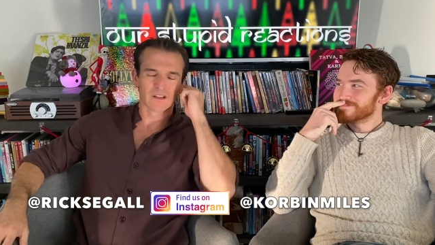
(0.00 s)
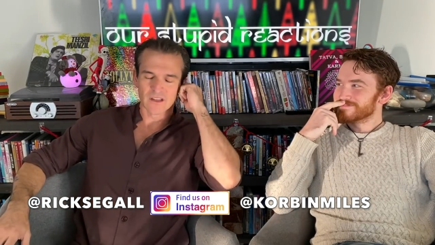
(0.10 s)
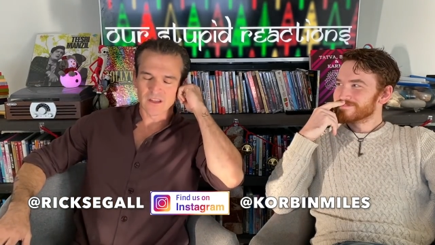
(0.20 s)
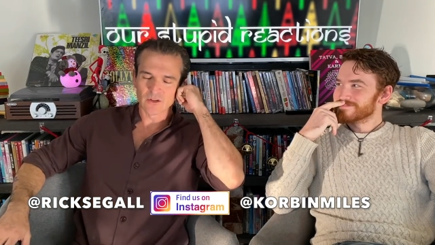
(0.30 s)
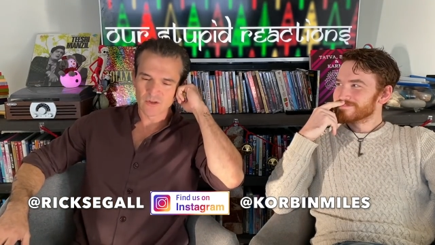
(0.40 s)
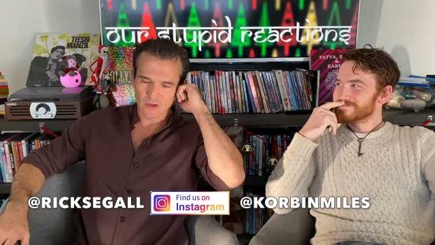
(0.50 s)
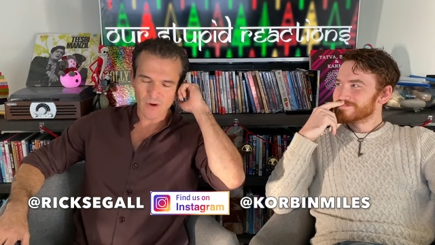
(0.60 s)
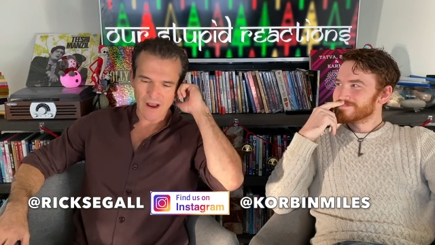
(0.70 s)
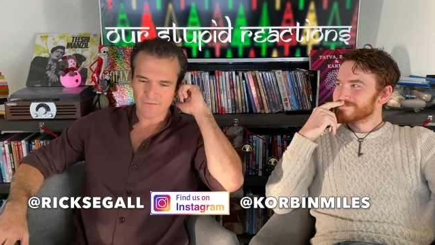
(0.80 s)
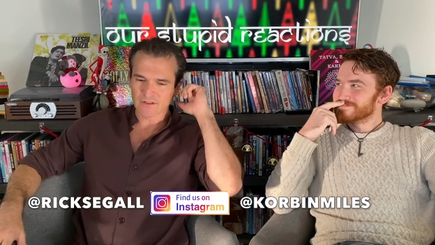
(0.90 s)
Speaker 1: You
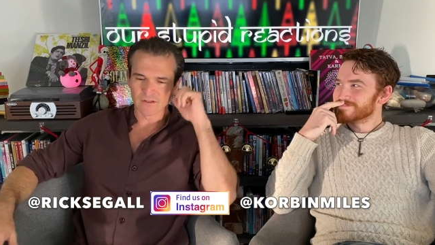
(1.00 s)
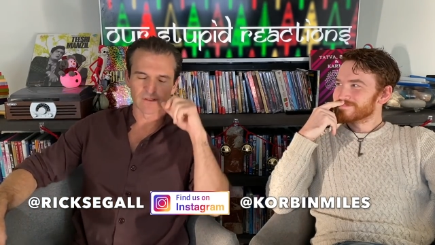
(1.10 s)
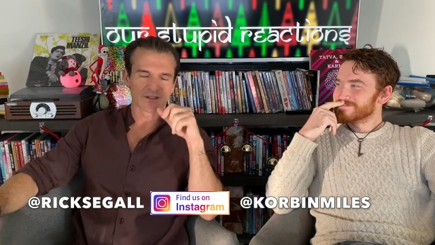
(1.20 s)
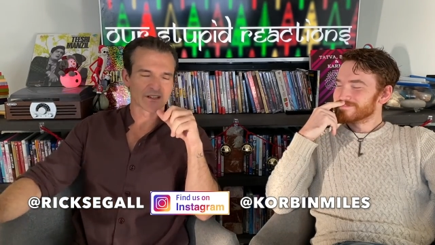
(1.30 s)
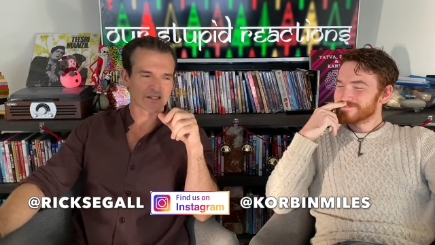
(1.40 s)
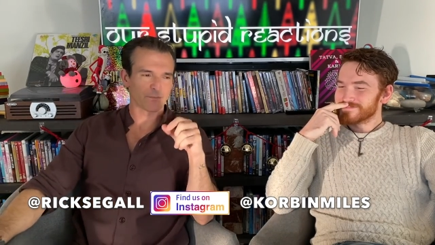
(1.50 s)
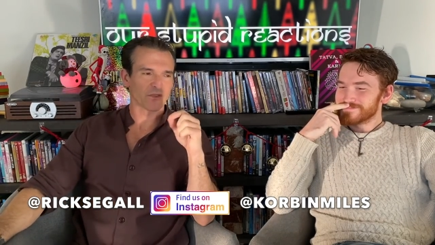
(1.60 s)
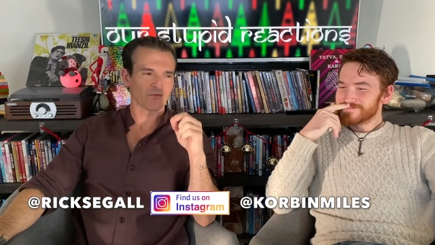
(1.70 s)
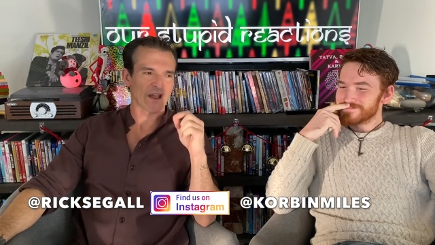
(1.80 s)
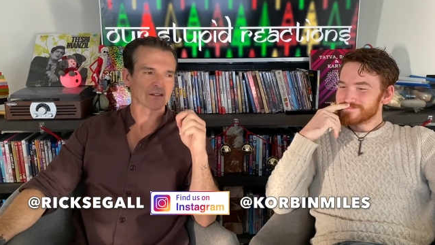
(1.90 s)
do have to
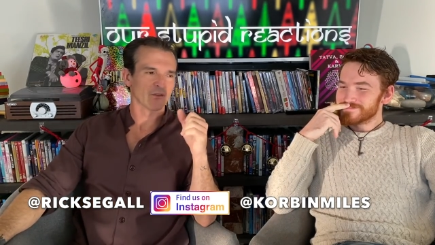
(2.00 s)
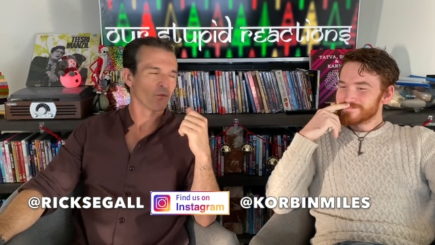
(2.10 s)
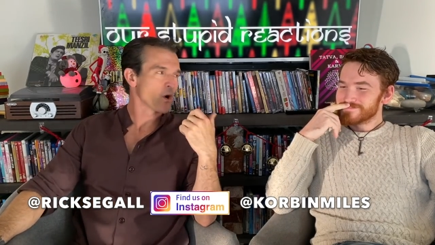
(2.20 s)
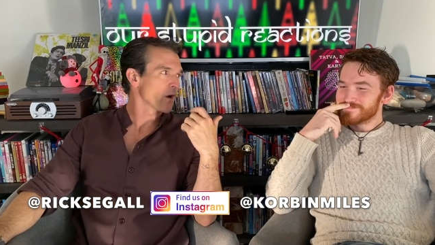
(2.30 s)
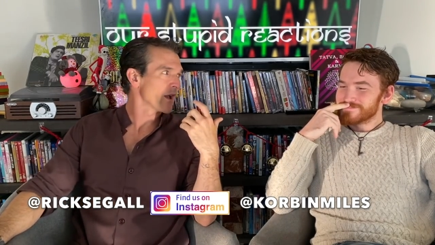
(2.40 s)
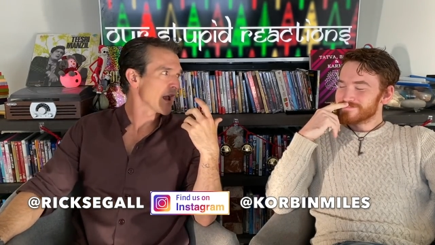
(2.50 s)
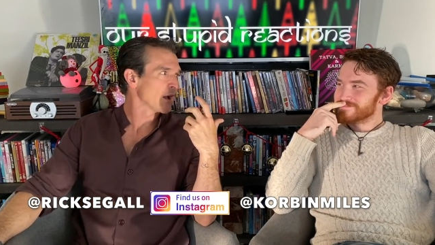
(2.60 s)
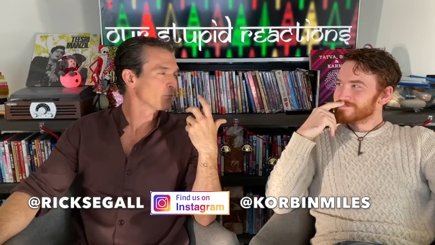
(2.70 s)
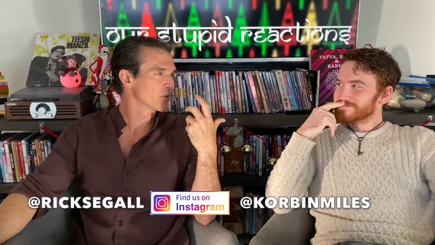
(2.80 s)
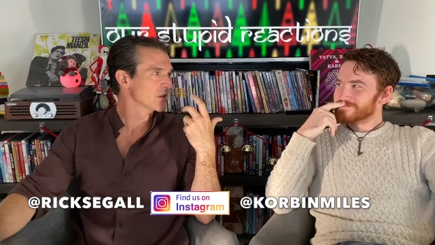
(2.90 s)
accept the fact of where I
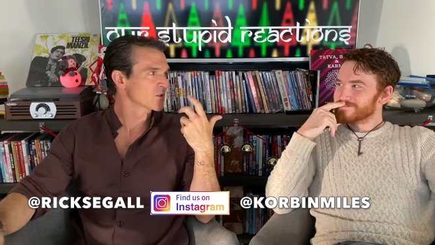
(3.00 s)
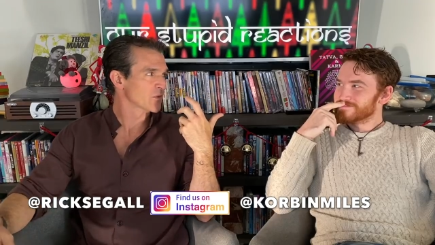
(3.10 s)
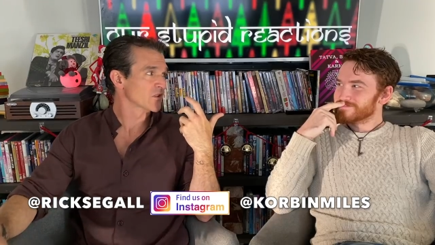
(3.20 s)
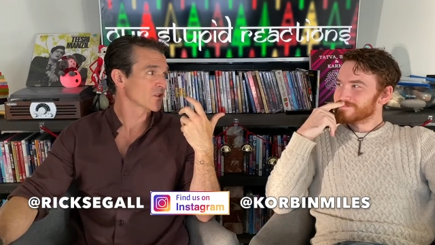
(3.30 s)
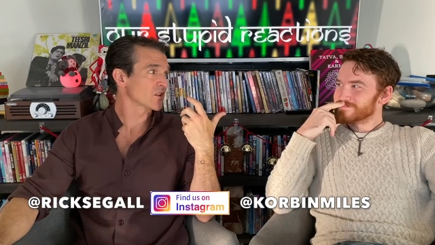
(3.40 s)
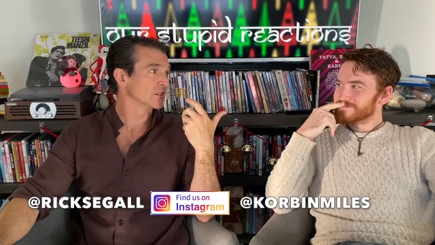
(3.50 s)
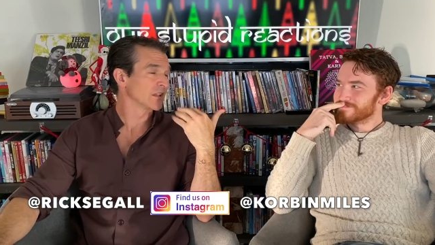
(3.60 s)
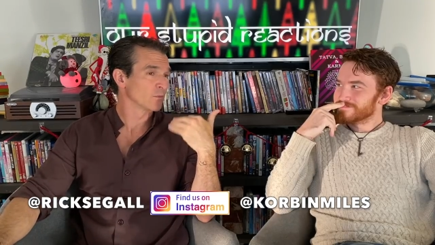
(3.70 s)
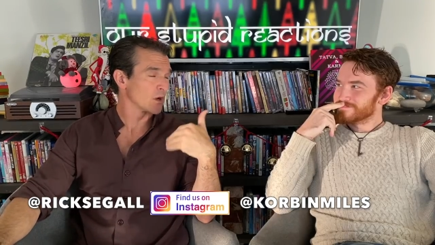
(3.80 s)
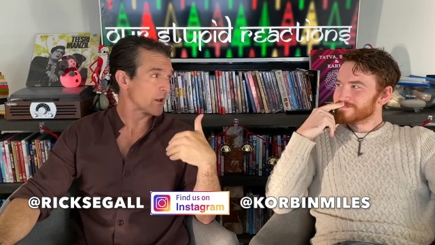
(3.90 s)
am
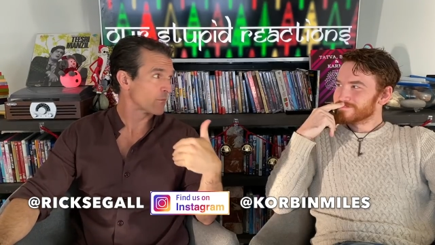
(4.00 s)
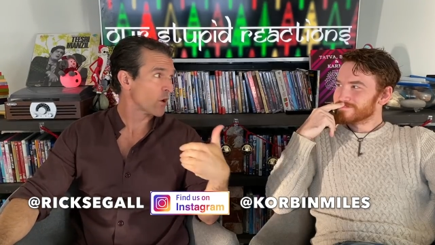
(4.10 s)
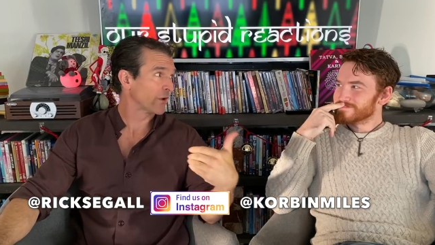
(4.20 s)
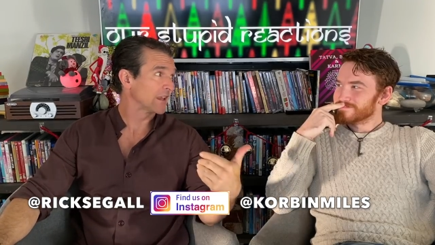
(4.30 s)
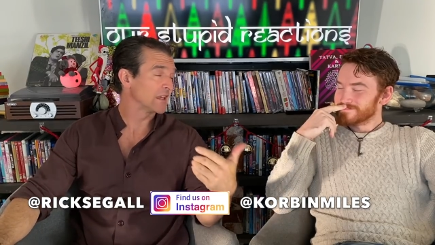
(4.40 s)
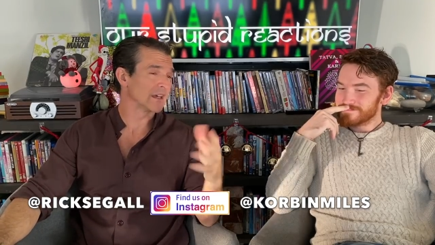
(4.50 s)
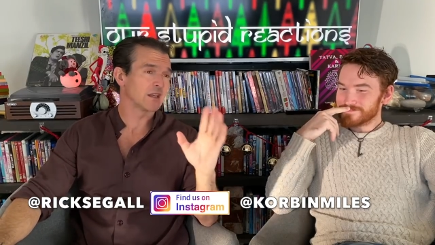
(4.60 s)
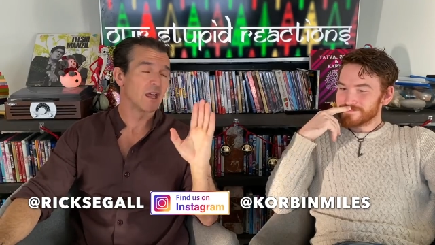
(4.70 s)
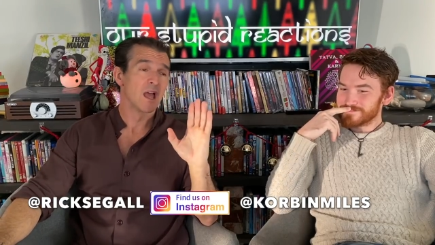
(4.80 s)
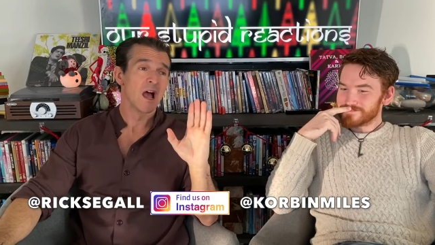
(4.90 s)
predispositionally when I'm going
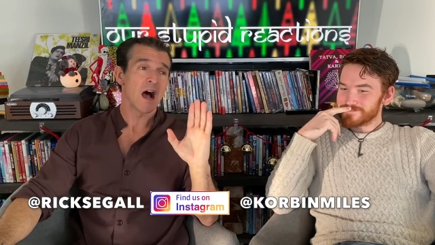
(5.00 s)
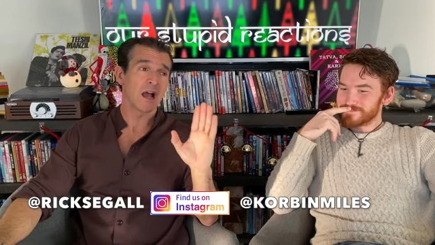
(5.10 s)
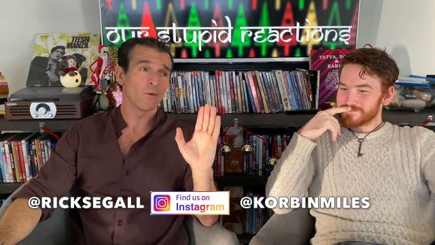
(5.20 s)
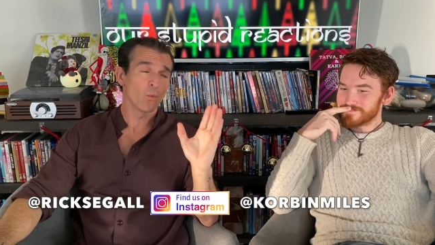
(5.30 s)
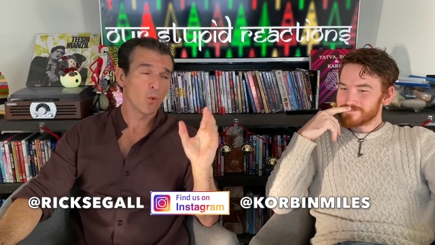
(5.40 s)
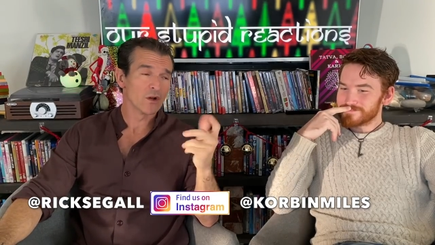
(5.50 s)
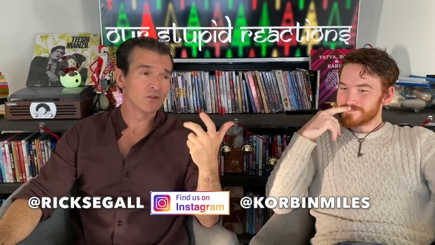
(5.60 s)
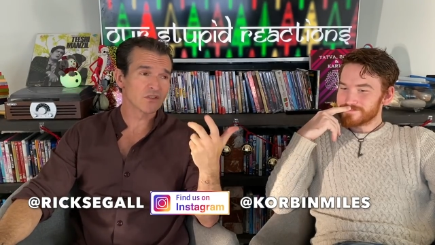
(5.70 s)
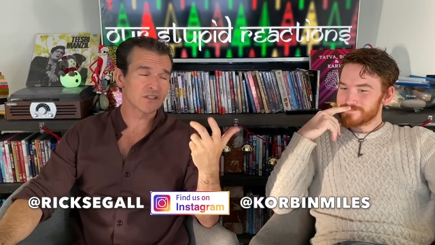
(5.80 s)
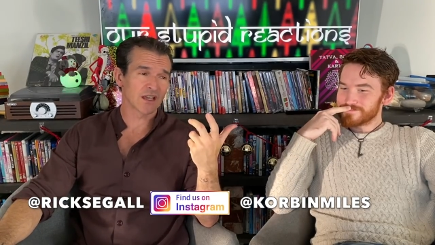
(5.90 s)
in. I
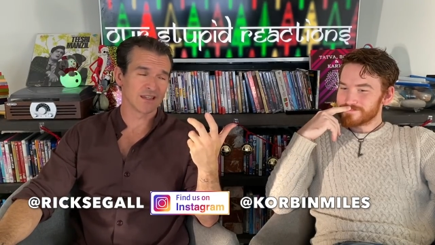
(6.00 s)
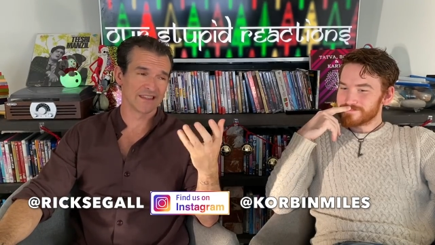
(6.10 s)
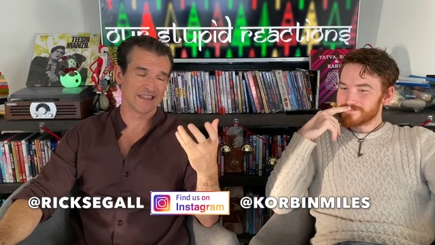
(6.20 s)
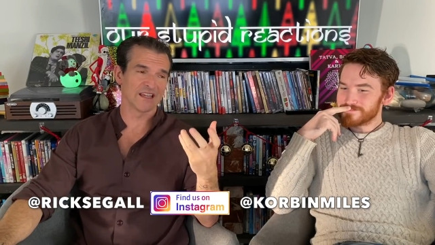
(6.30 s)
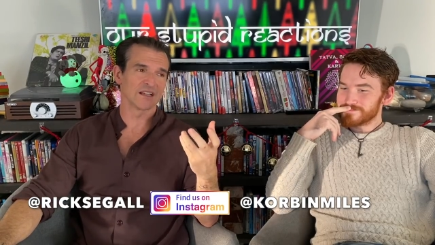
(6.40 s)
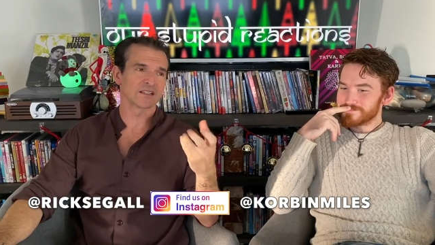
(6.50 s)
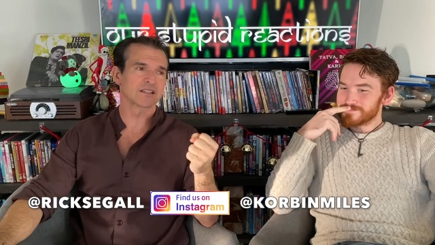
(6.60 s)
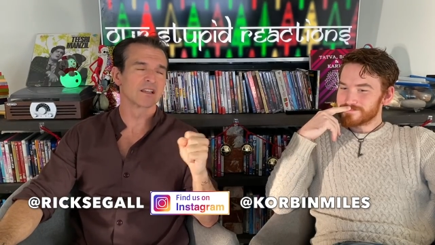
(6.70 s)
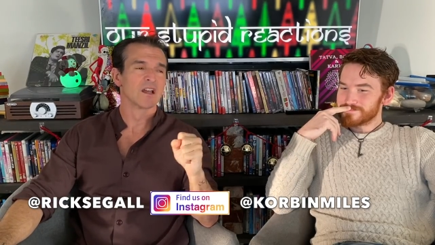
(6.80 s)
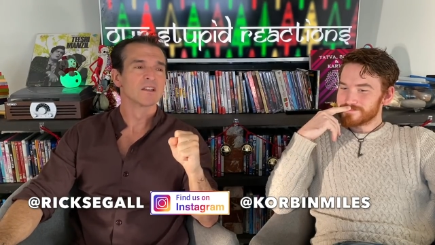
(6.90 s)
will say
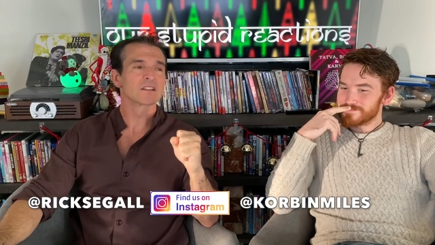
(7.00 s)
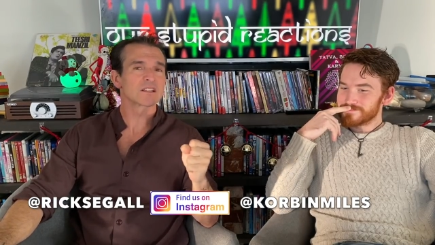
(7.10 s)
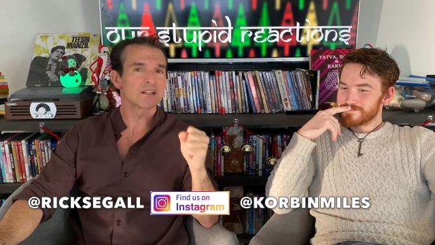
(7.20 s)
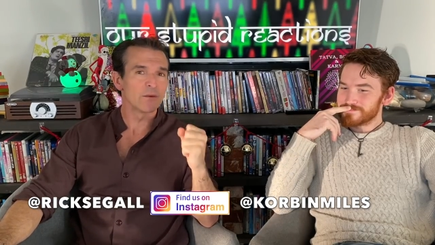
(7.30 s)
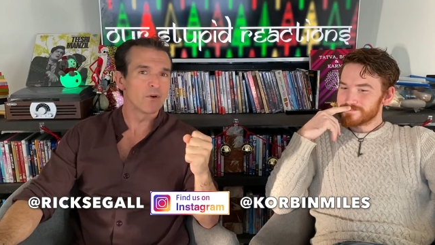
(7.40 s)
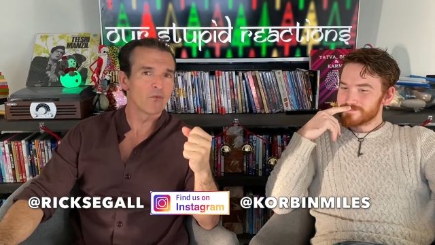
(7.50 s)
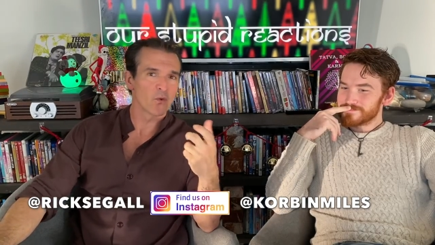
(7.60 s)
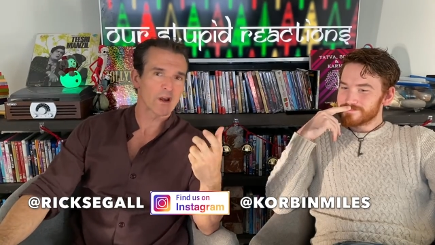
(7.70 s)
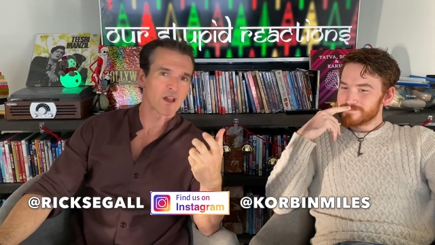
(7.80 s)
this. Some of what